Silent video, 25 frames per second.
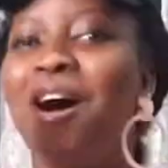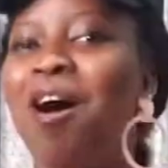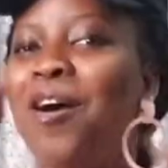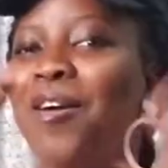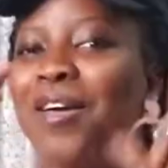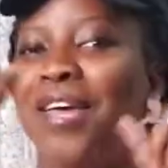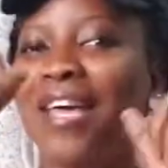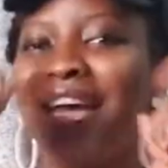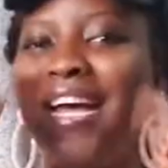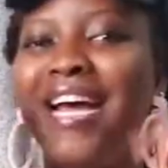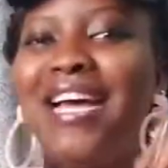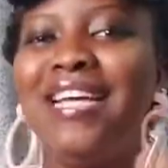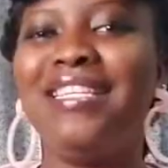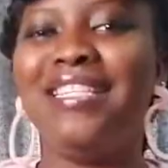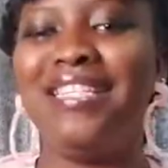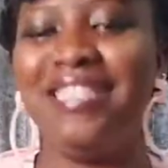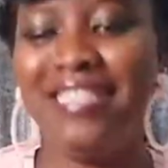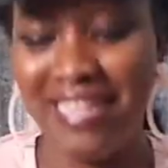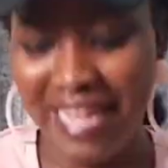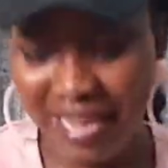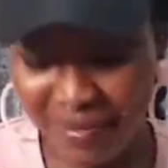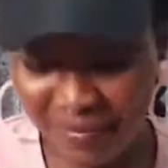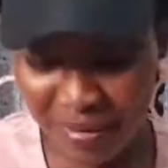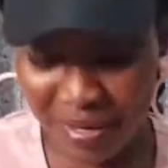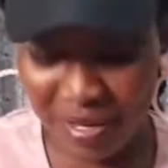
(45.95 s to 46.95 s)
Okay guys,
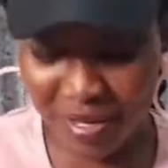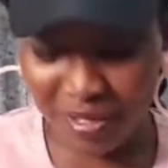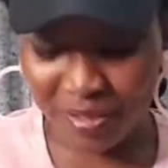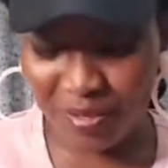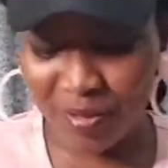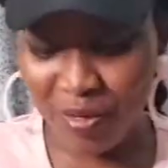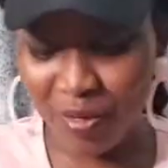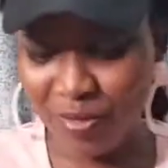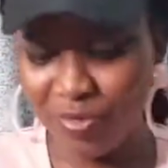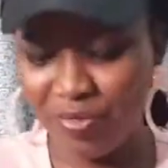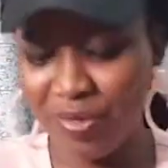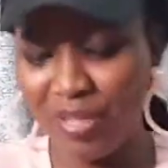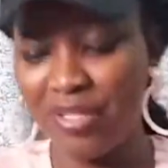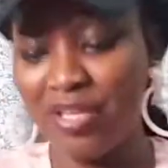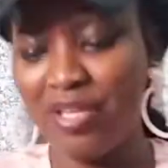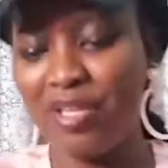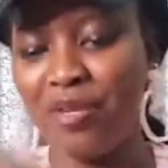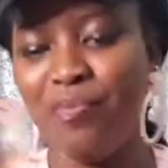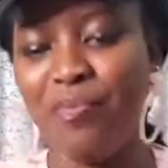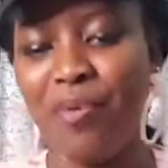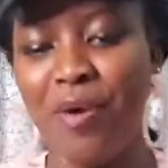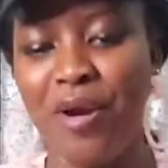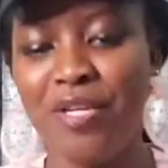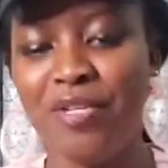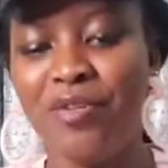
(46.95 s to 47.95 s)
let me just go straight to the
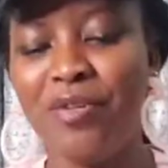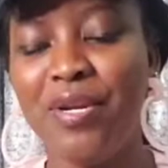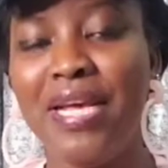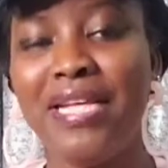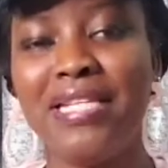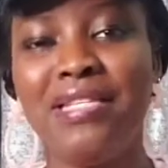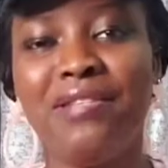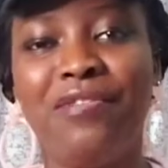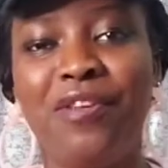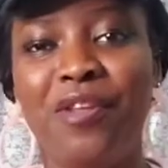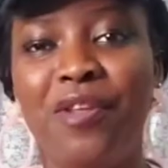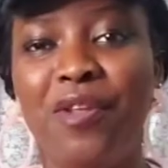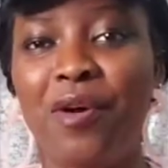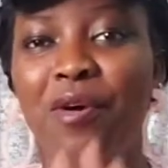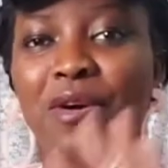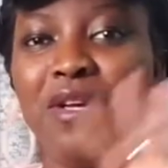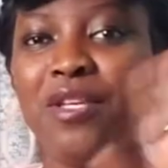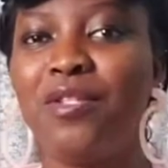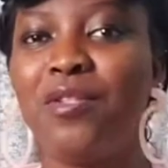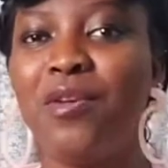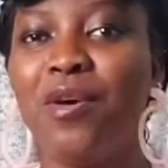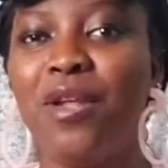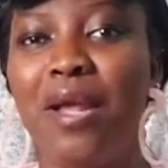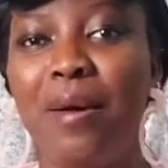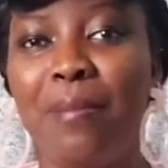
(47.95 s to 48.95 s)
point. Today's video
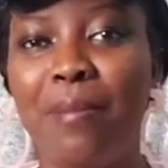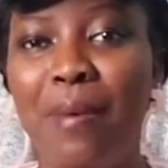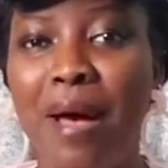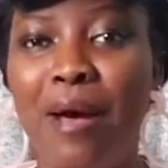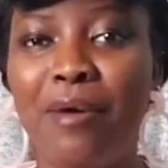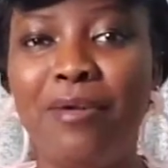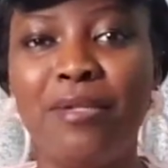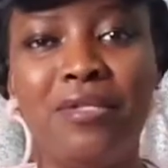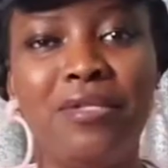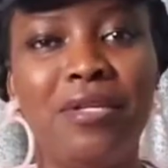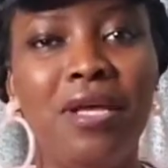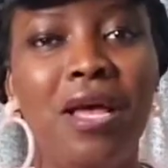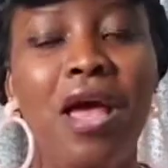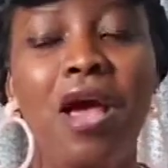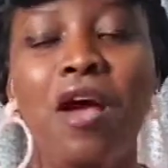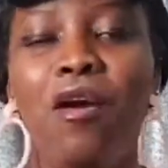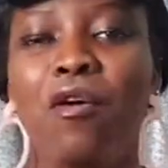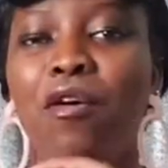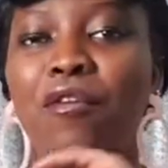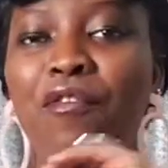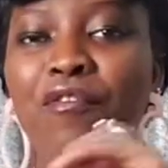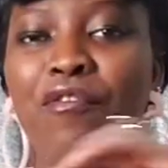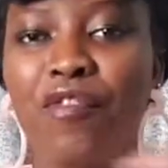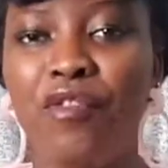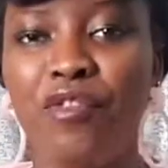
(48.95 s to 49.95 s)
is all about
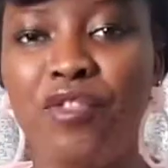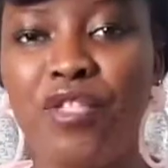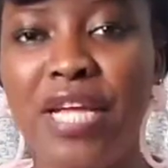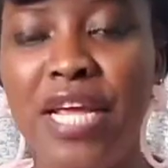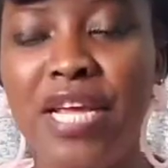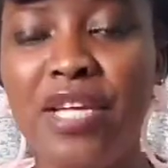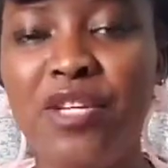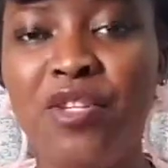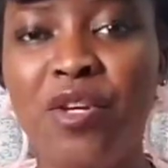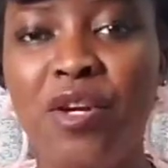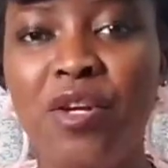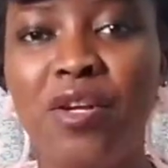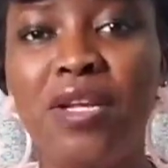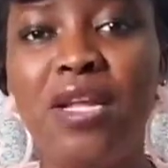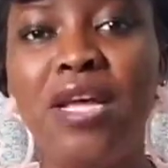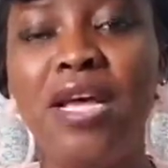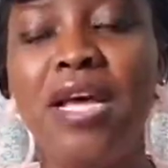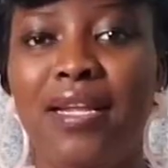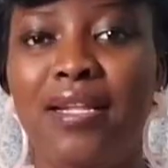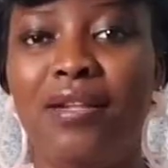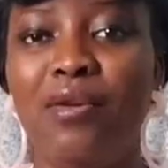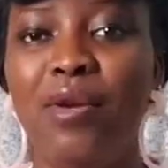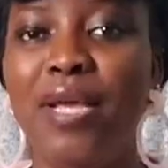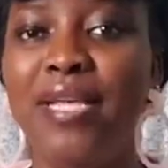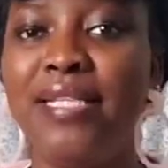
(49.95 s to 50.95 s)
confrontation,
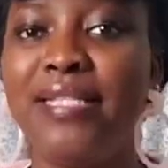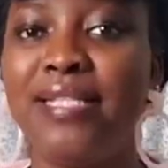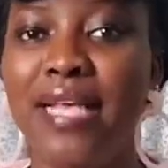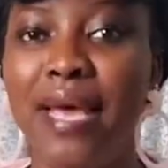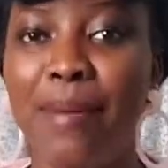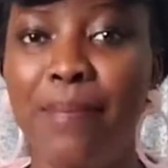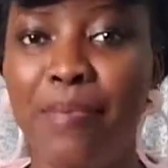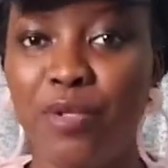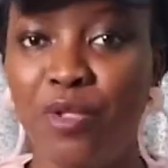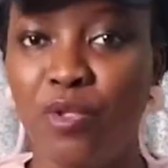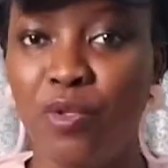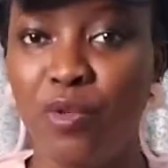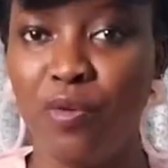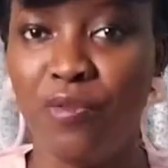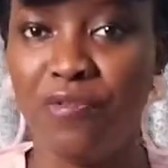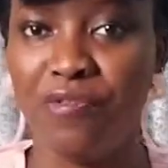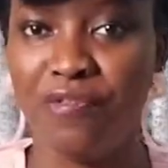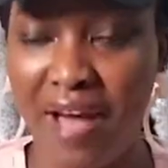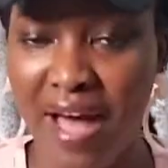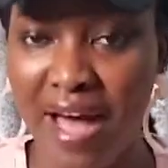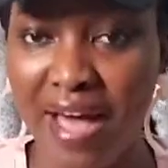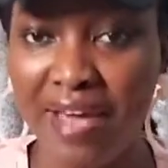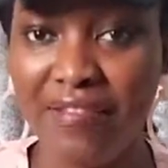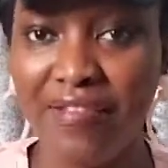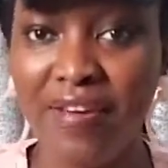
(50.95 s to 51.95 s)
and today is episode
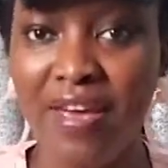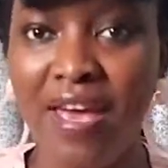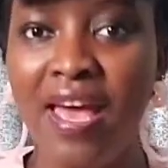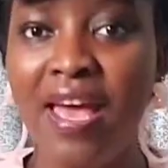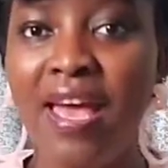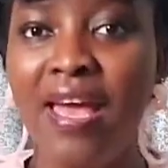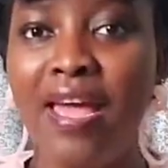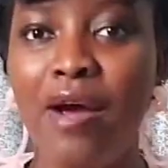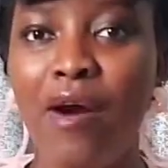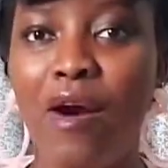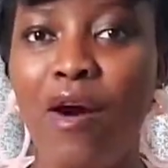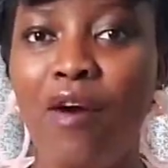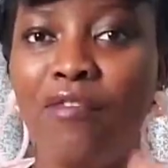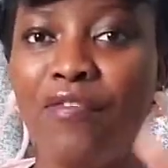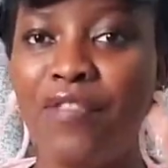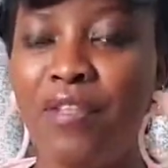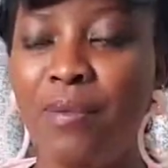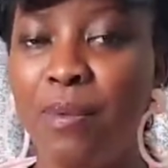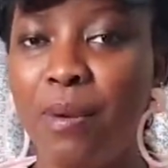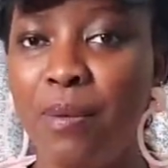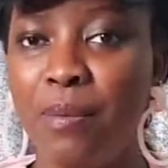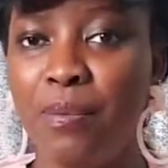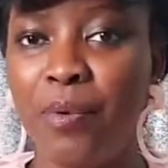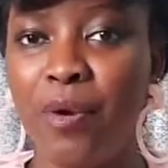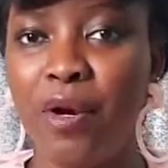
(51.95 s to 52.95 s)
5 of the
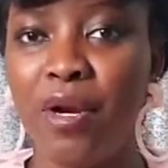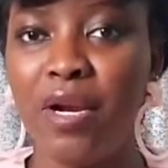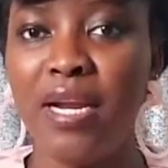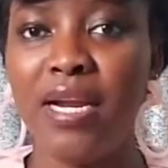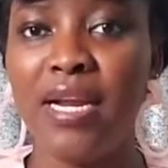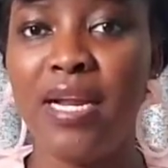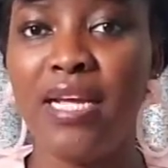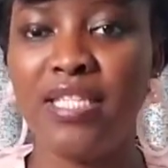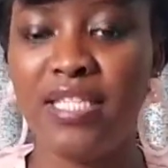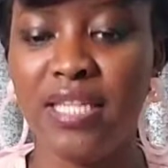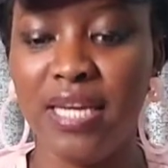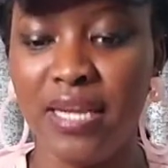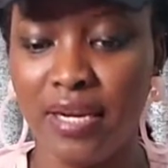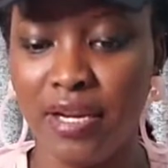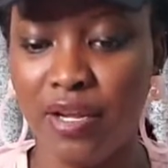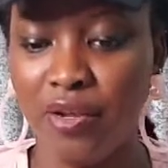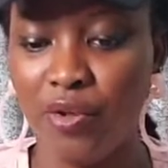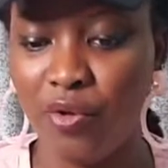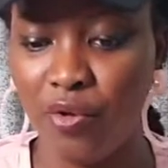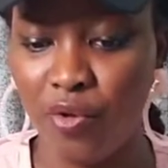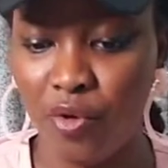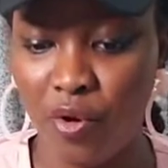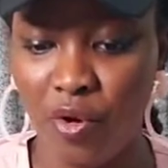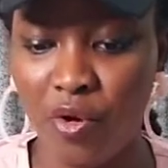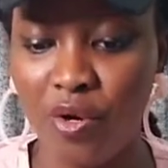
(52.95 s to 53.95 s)
Big Brother Nigeria
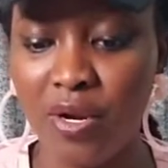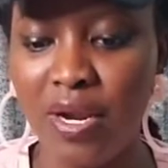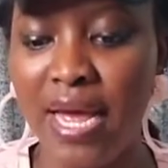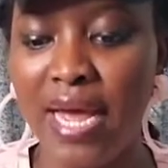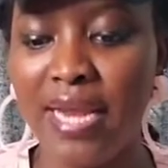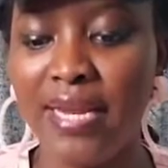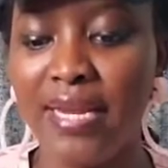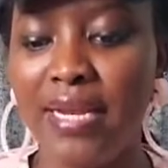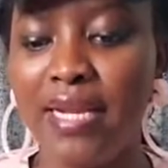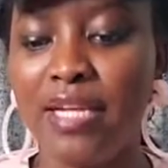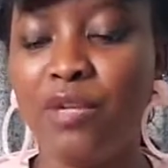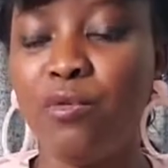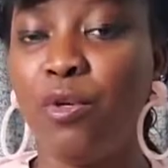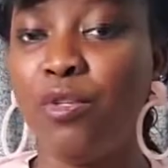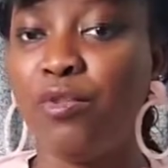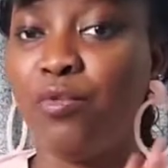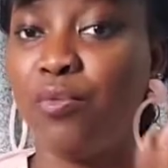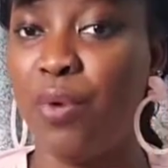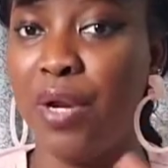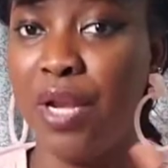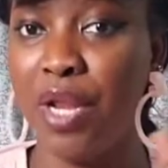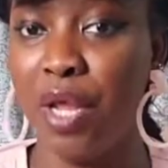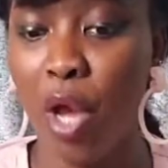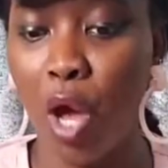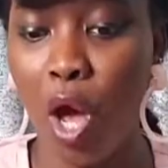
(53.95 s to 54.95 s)
reunion, and then it was
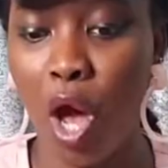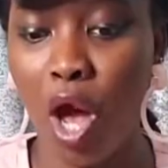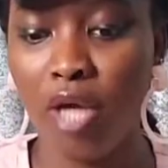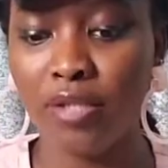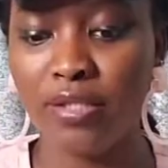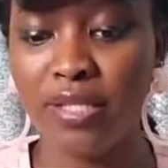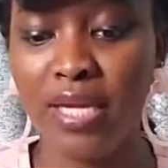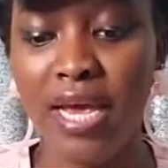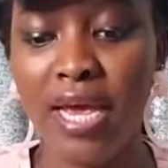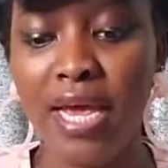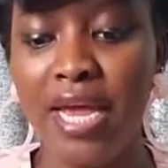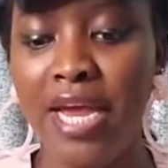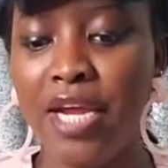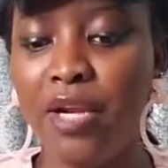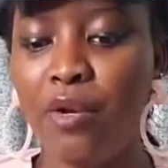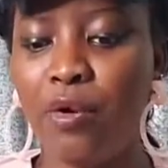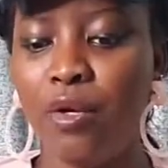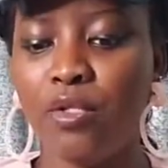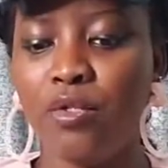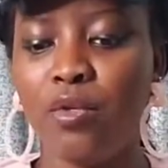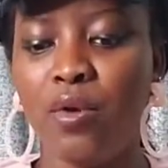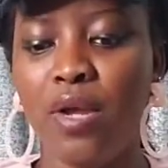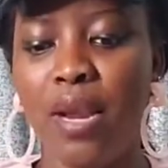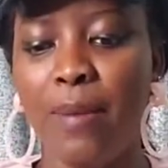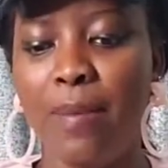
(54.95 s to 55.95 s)
really hot. It
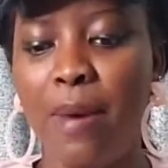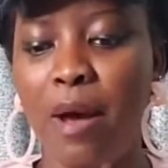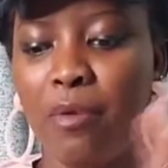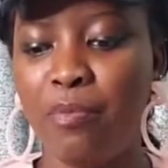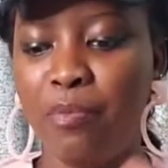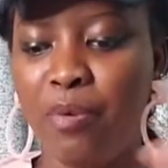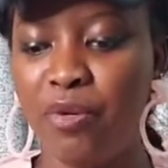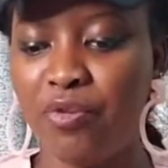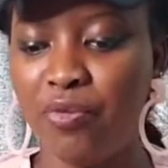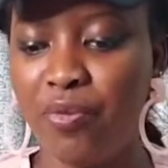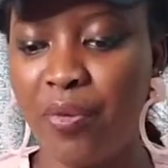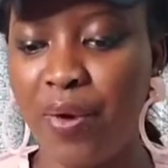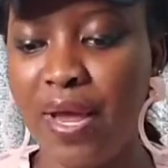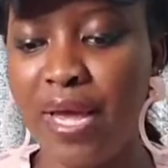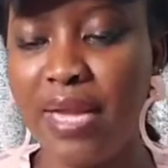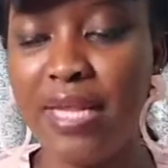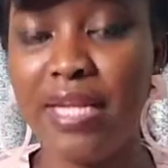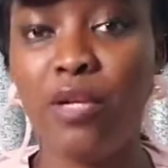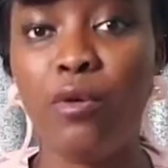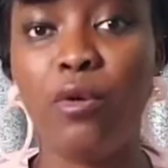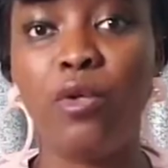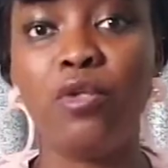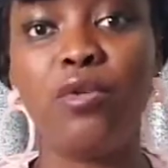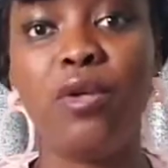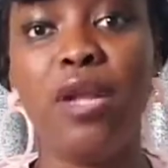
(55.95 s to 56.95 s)
was all about betrayal,
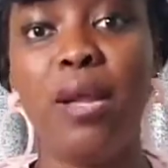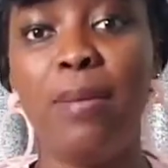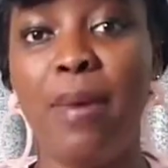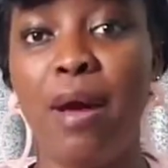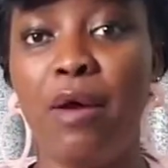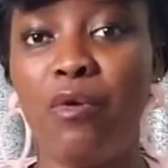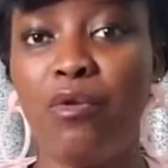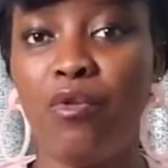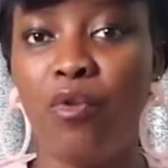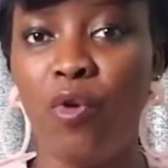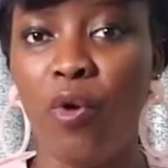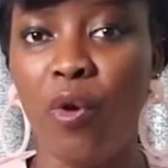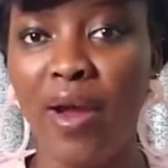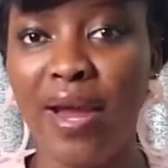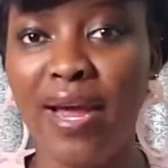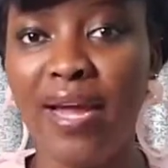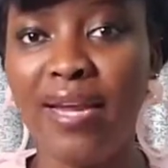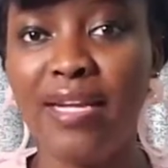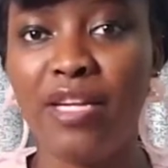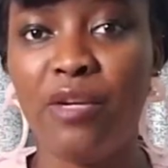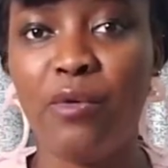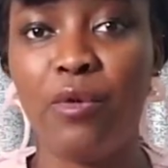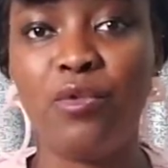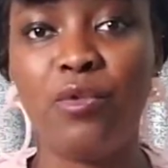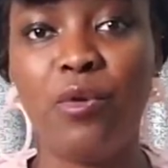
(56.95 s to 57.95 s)
it was all about loyal,
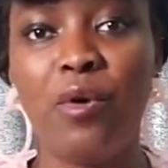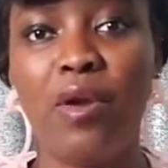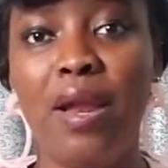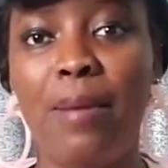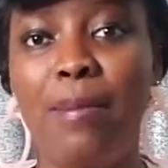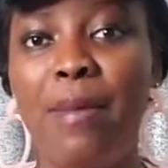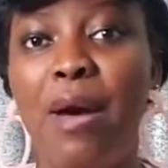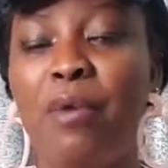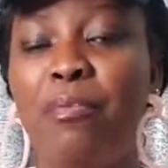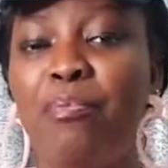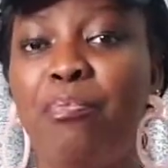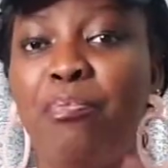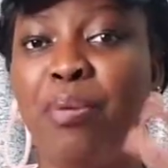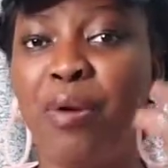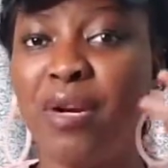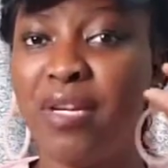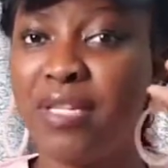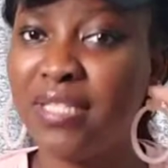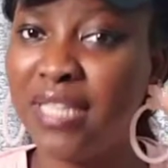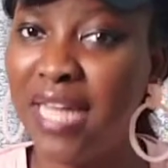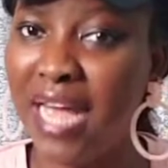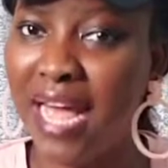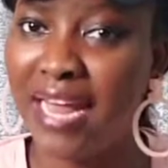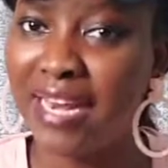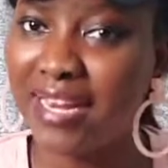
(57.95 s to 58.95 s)
it was all about
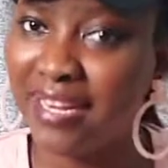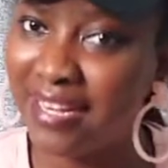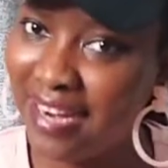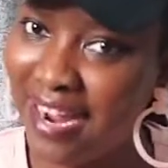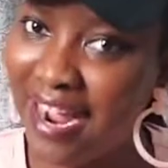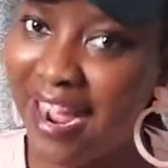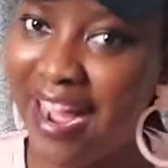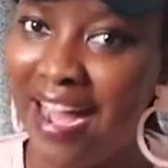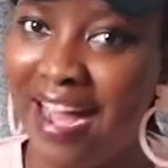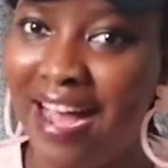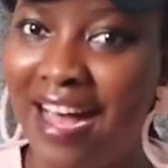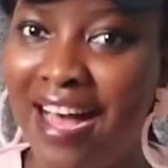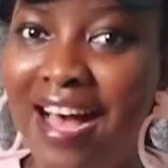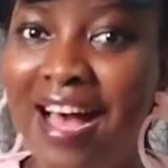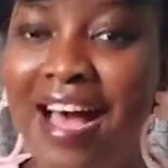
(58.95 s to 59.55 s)
pretender.